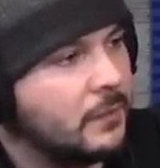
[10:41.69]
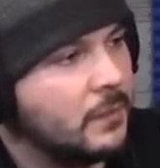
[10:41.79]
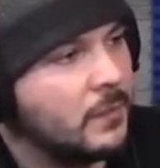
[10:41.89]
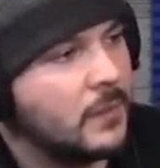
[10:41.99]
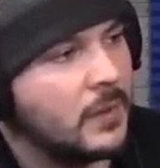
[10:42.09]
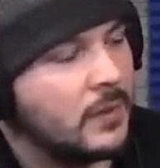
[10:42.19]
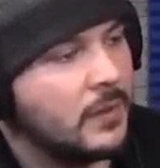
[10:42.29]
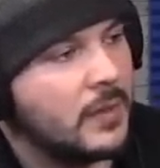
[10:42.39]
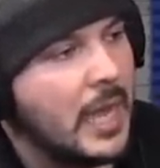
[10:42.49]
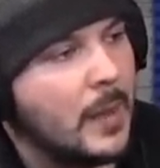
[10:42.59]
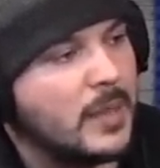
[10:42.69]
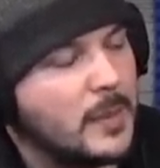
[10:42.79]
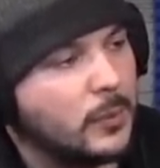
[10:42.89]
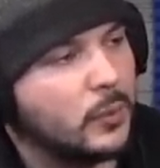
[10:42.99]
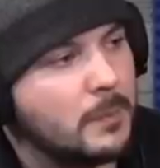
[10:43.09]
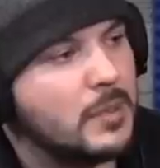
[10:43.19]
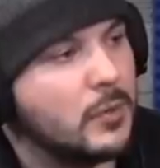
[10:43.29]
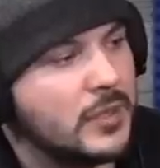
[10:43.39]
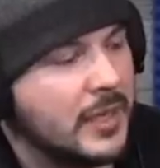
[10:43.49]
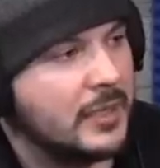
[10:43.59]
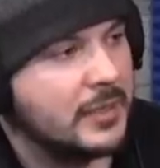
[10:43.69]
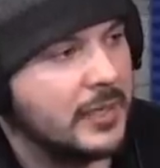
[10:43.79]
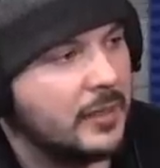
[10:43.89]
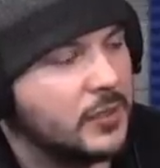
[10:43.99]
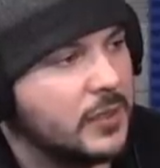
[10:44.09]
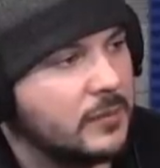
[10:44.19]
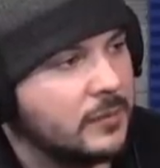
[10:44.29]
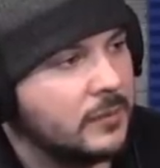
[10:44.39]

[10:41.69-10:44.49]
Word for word: That's frightening. How many people would abuse that kind of technology?